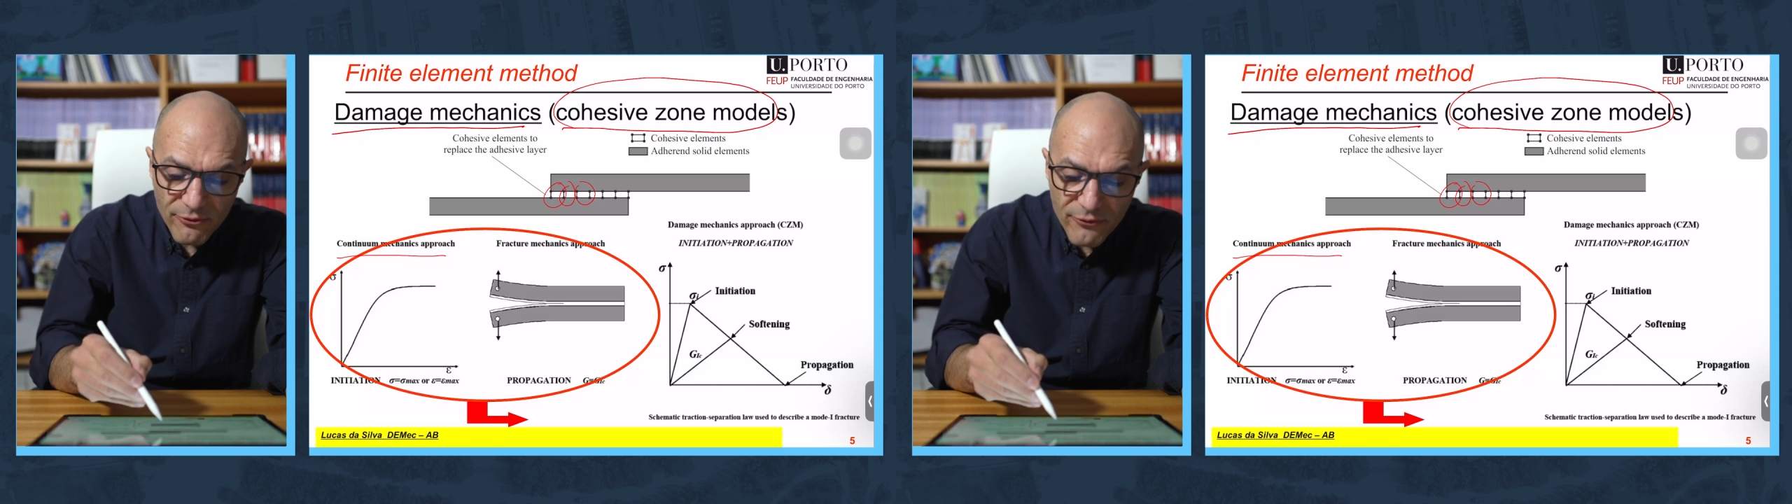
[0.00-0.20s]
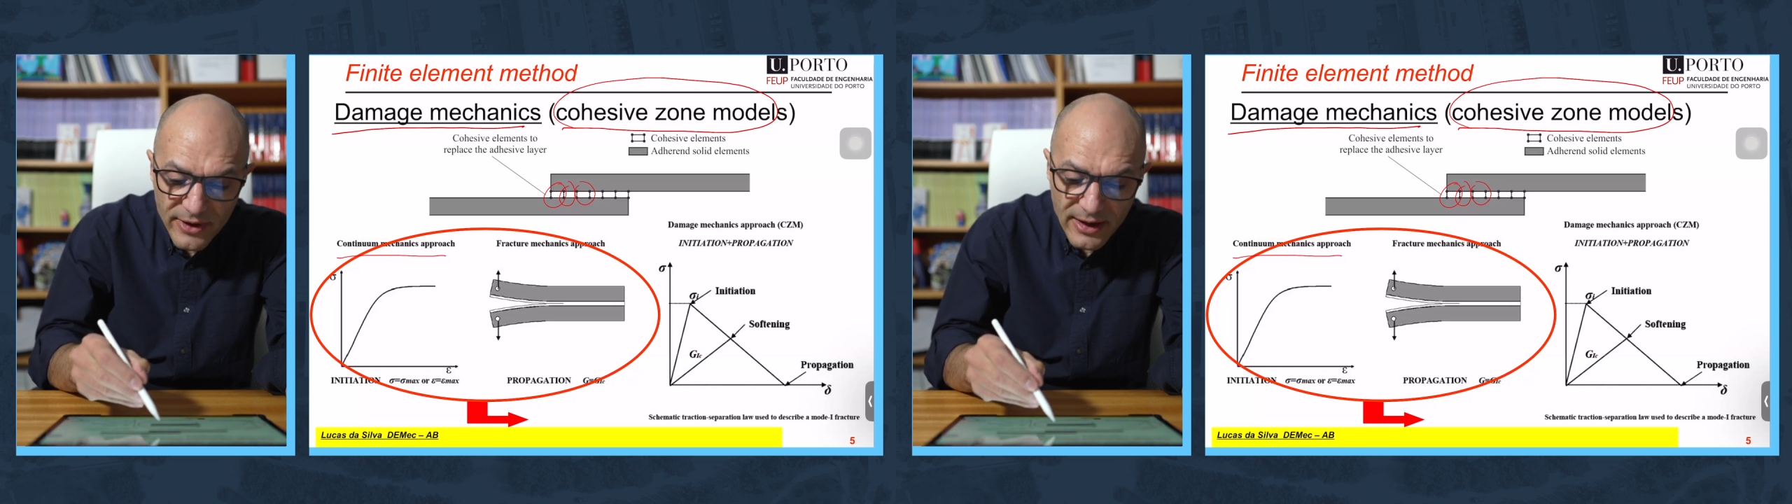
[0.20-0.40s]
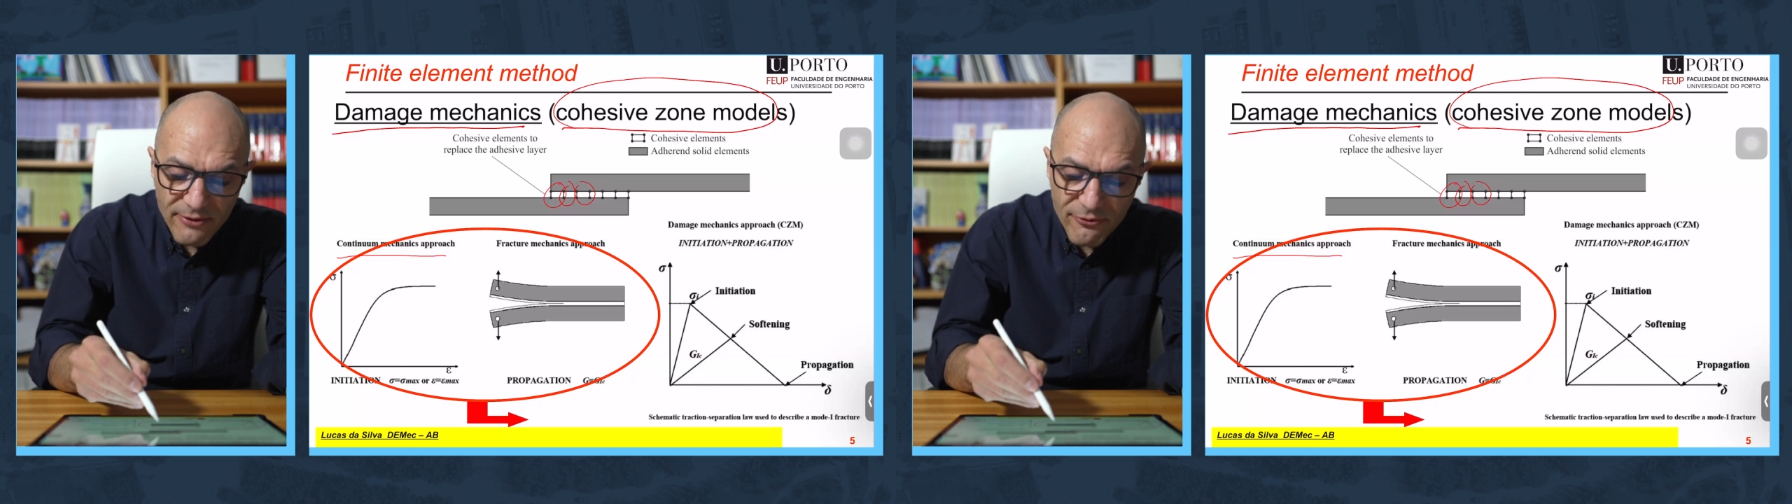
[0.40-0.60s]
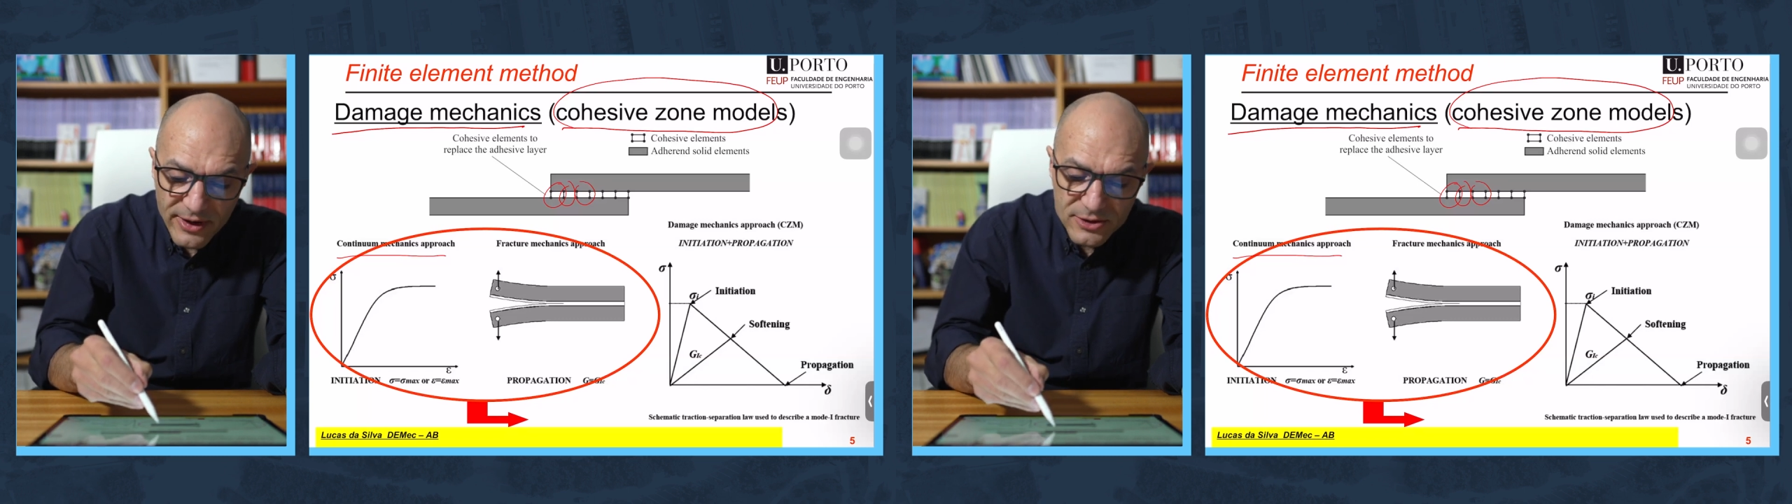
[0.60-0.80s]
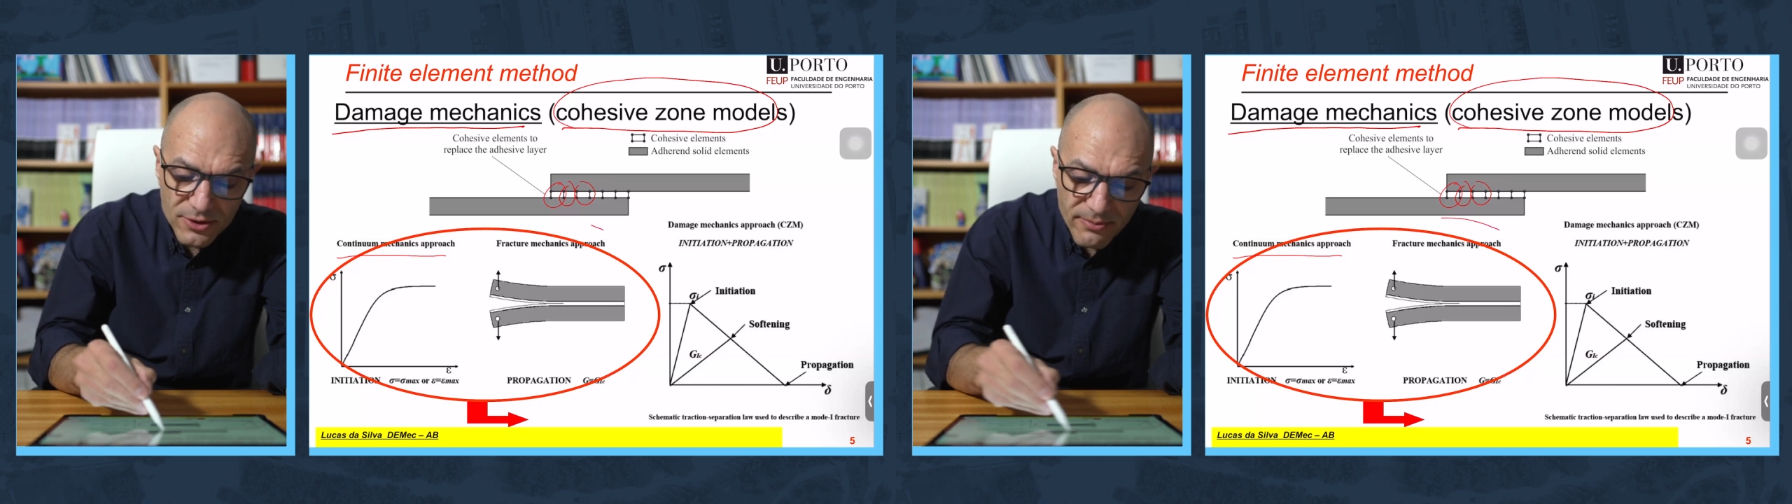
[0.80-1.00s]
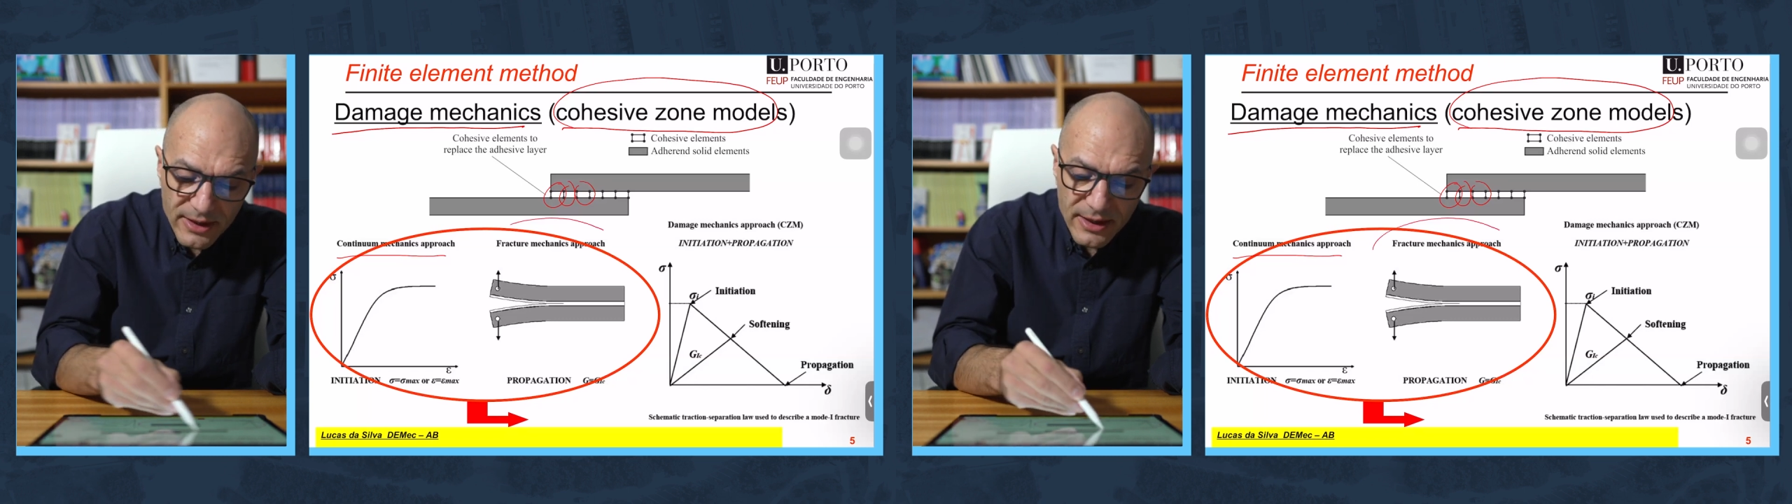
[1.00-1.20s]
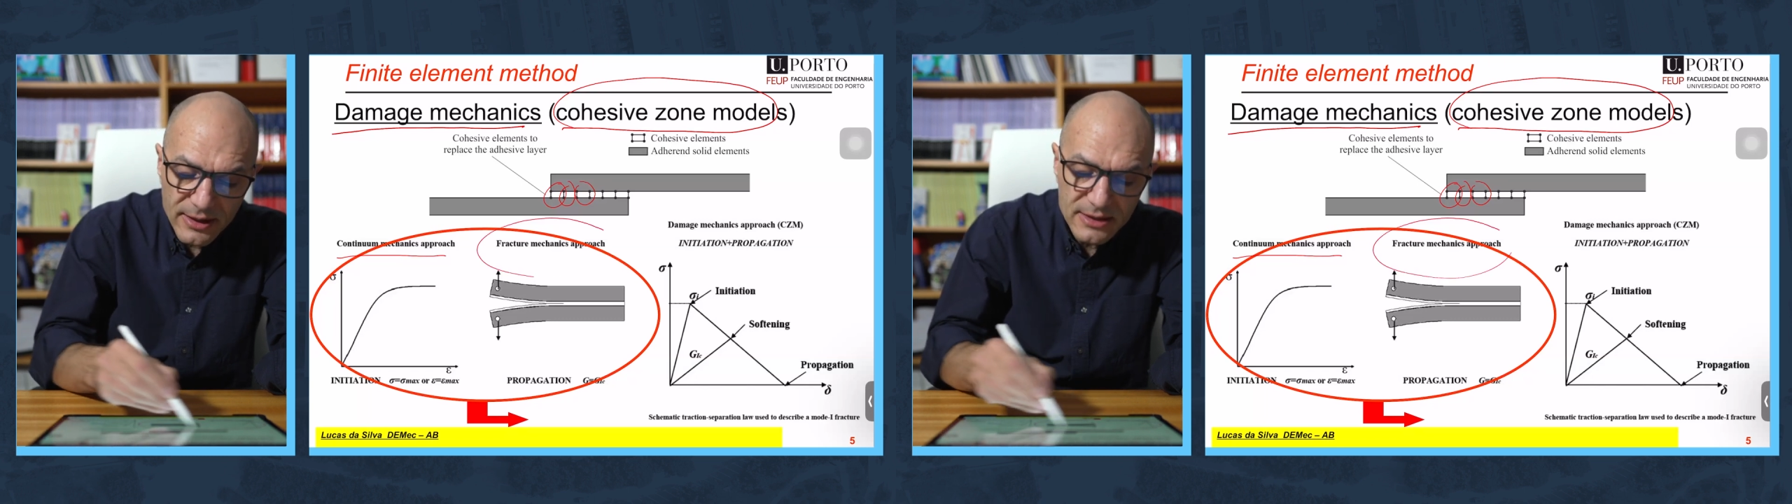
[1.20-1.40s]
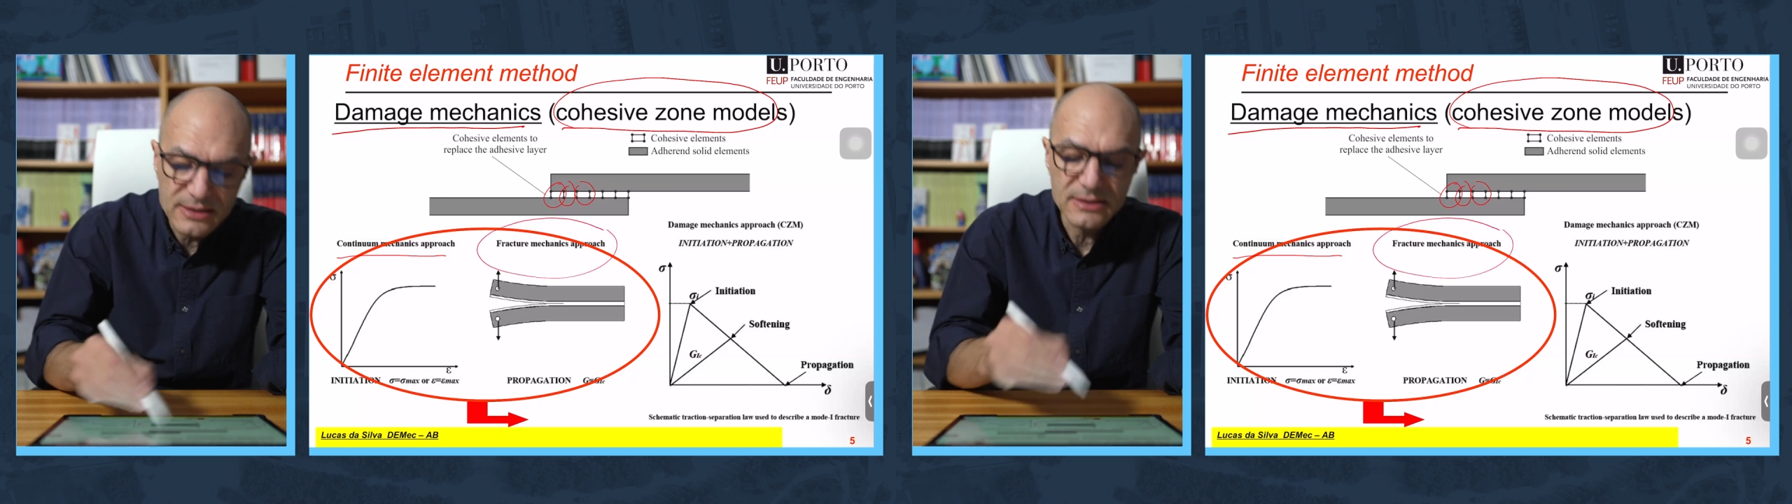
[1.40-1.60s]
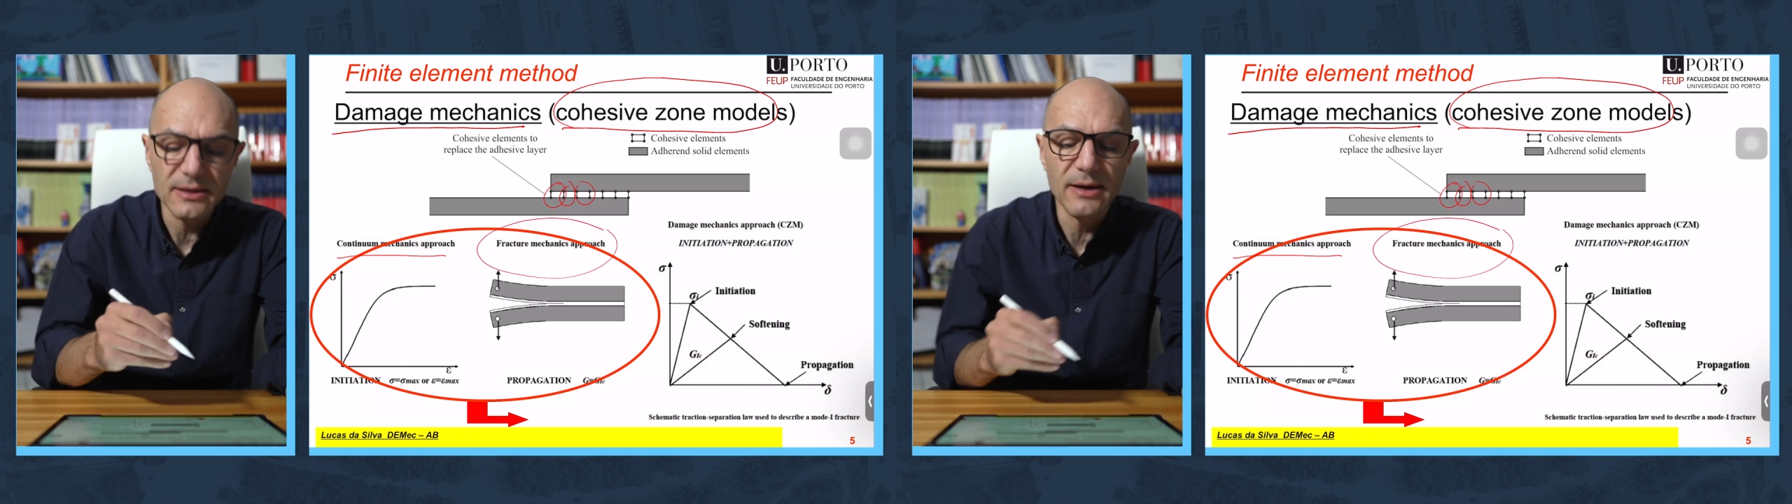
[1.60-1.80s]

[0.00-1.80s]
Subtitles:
fracture mechanics